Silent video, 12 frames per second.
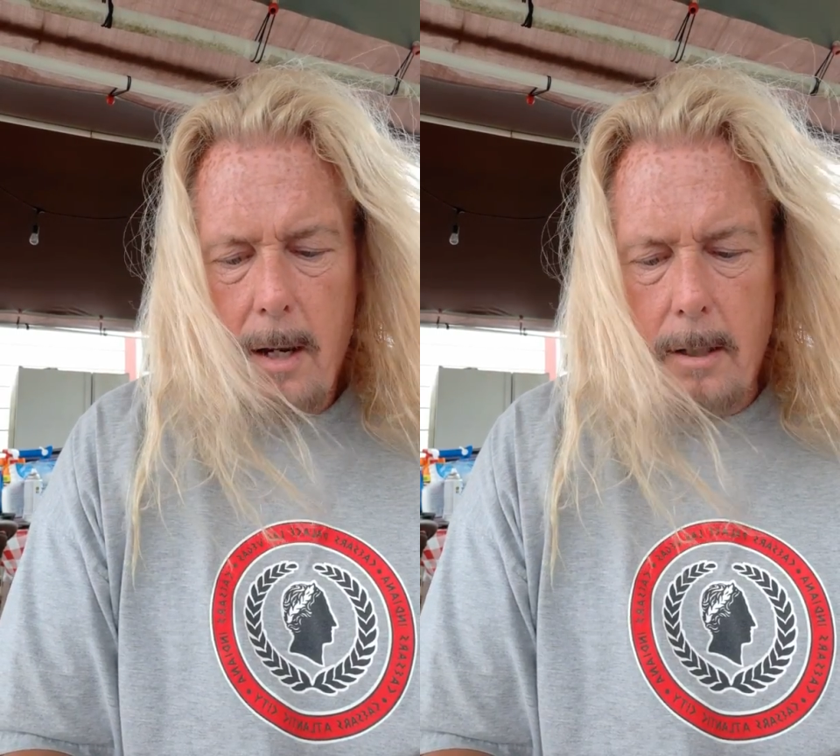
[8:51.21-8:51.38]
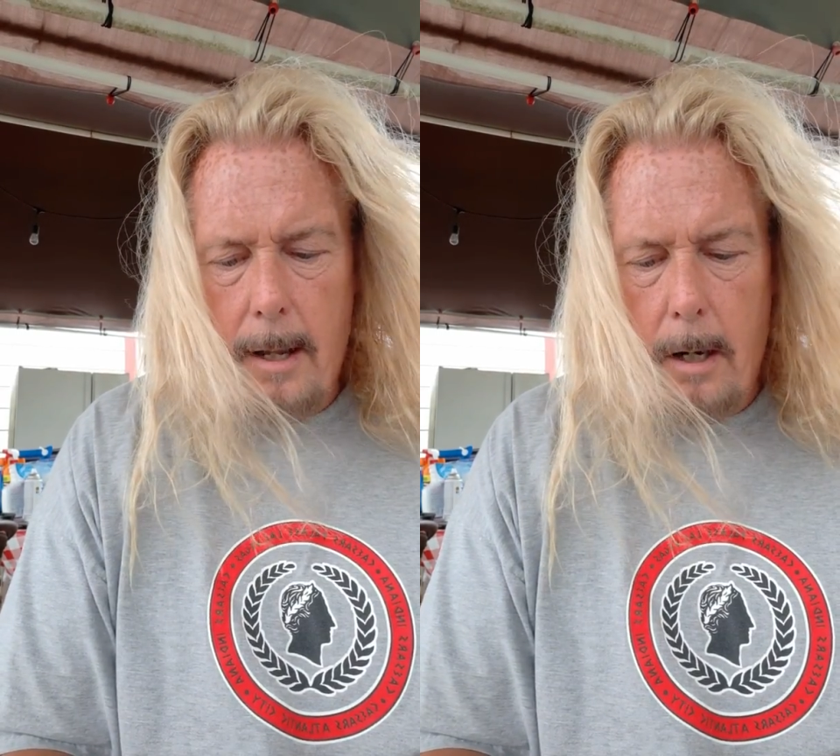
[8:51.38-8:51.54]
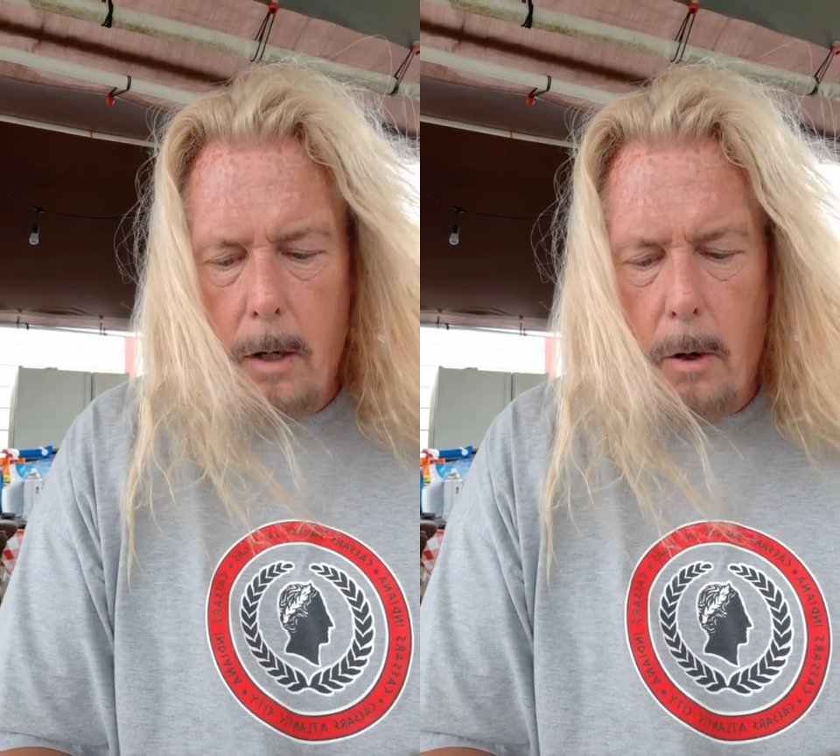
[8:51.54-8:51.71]

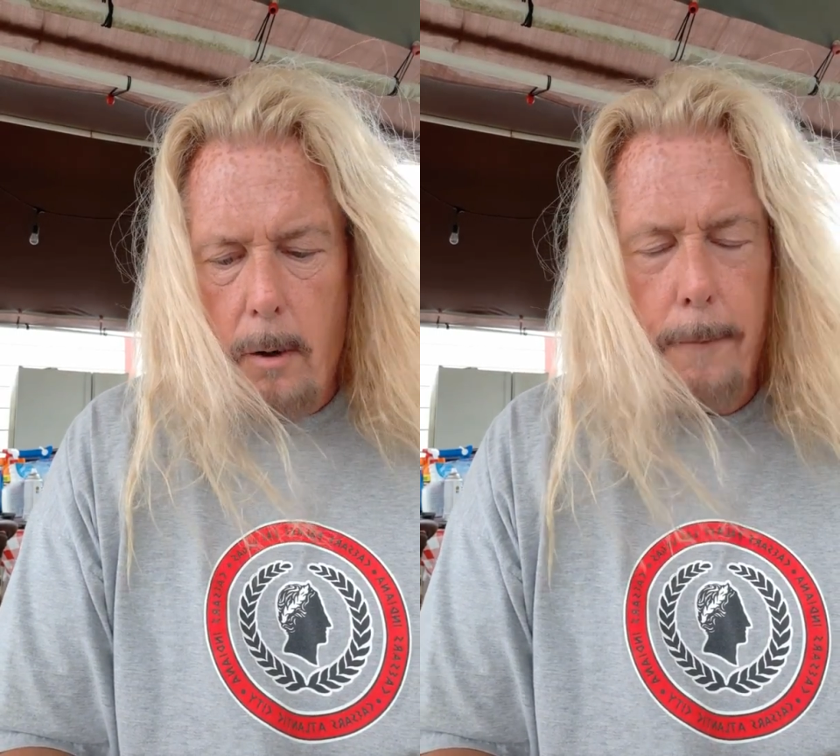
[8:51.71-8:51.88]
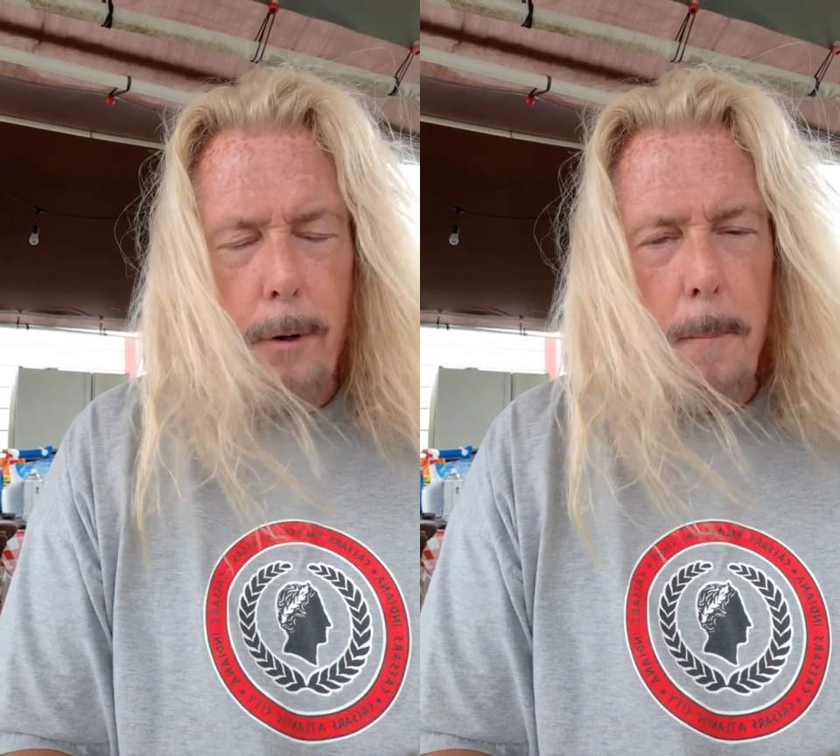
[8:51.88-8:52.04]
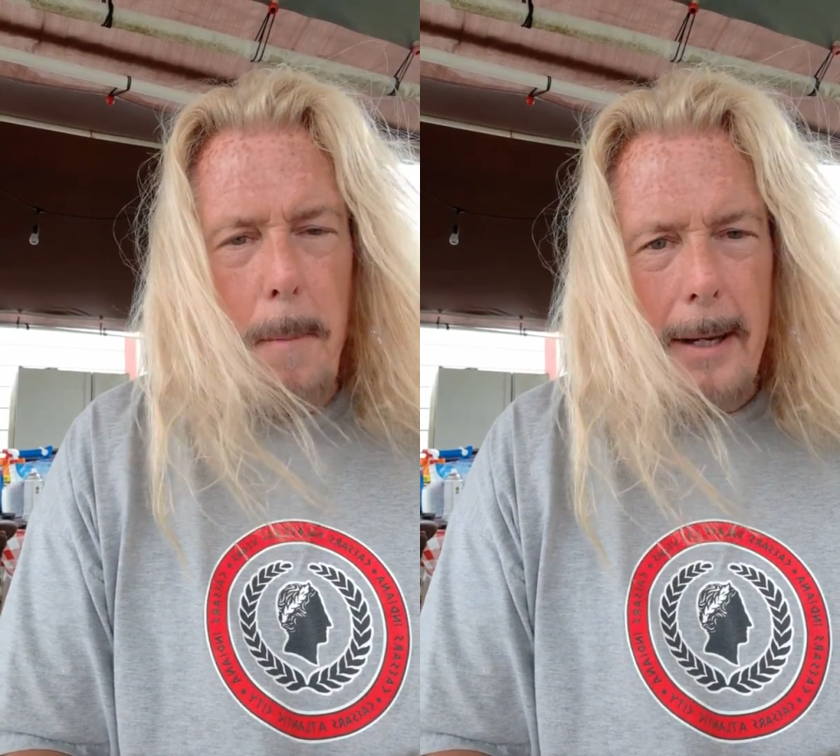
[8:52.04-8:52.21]
let alone
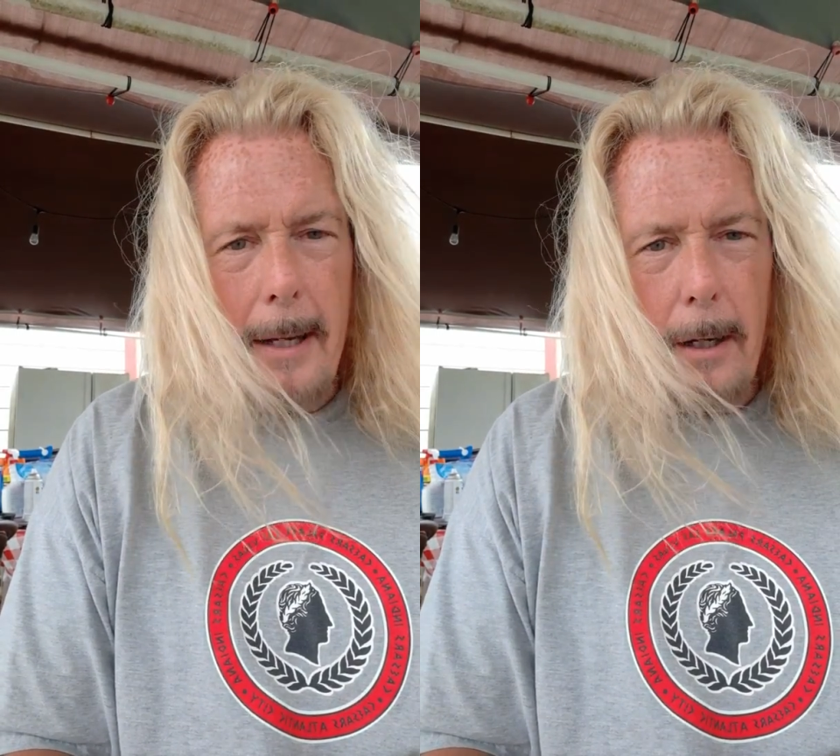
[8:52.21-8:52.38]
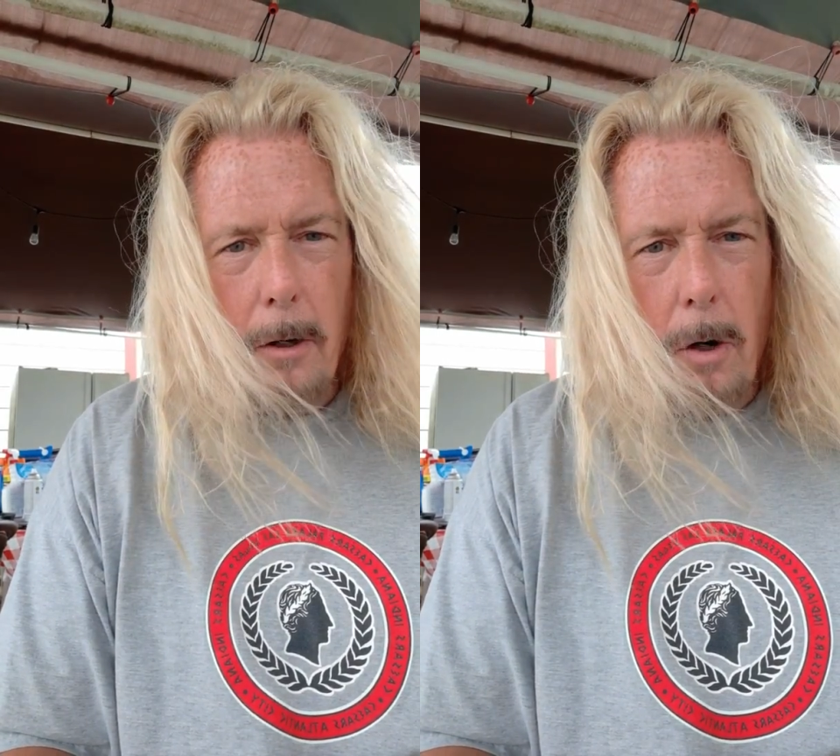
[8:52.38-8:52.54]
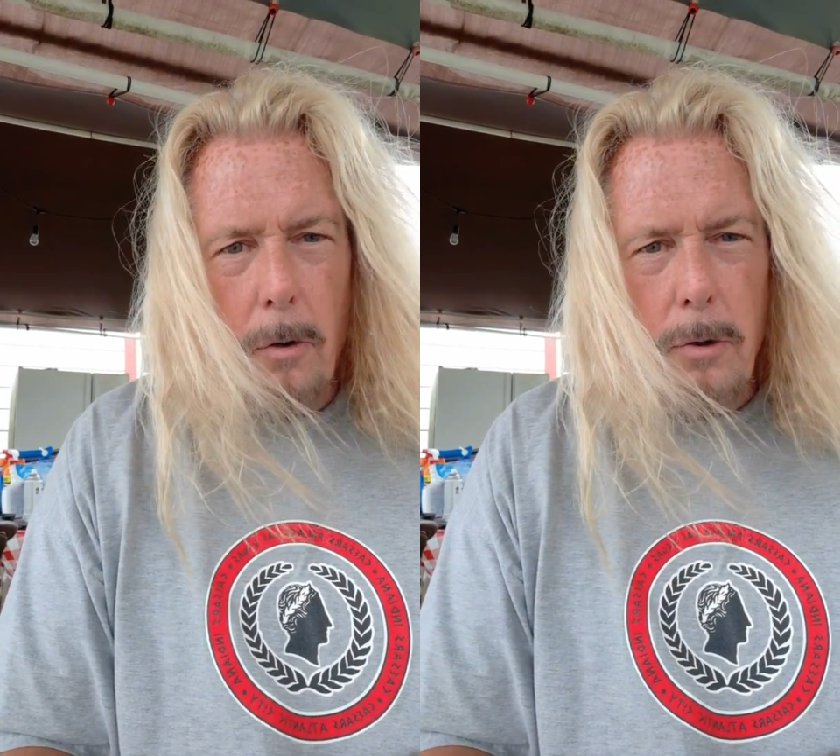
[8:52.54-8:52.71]
if you're making
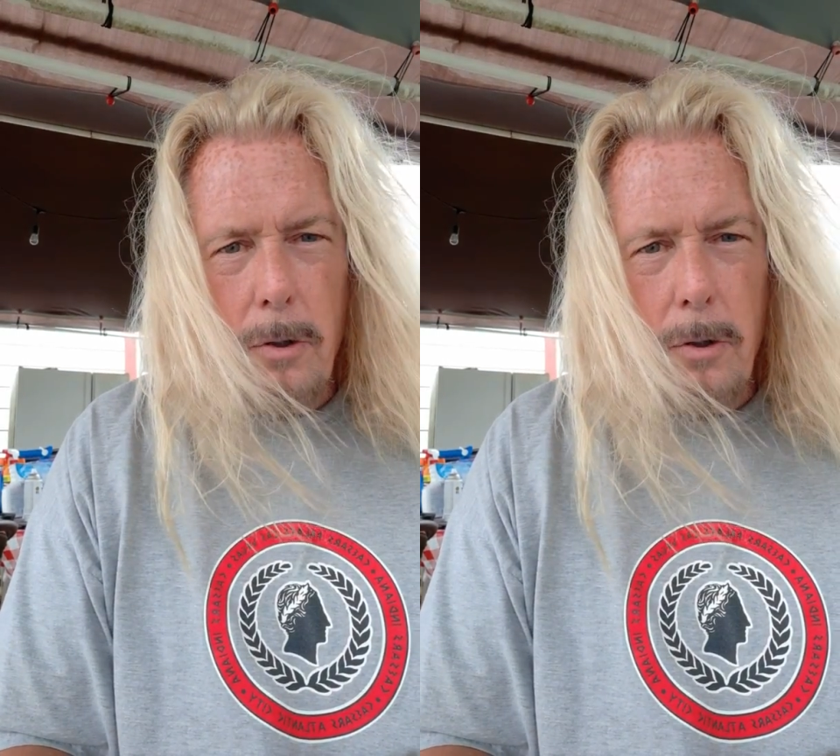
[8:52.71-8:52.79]
your own